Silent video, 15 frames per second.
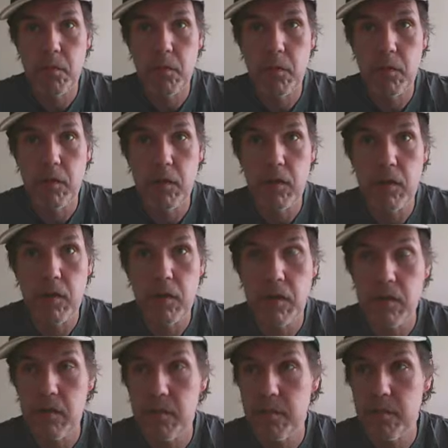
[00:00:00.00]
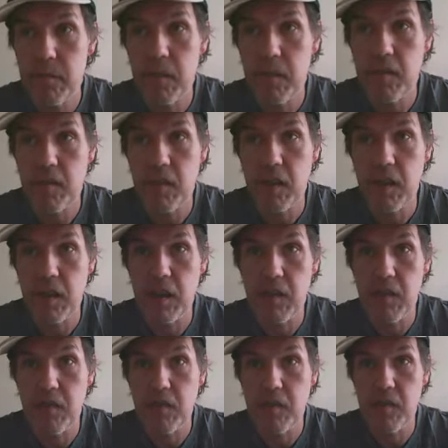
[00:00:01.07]
were, let's say
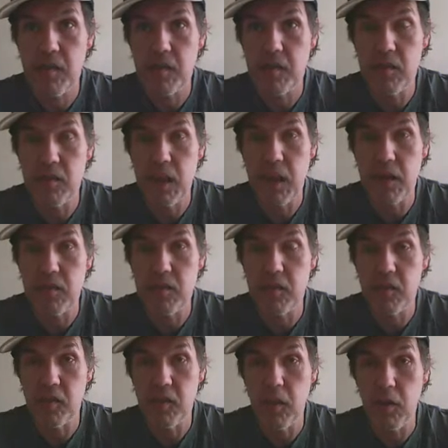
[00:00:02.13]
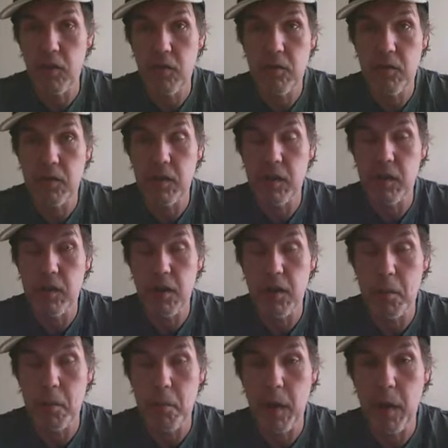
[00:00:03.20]
you still had your soul, or you
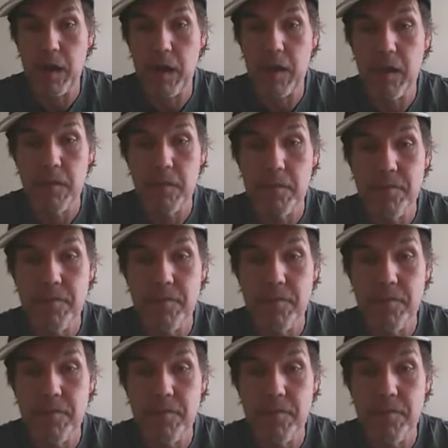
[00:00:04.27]
got it back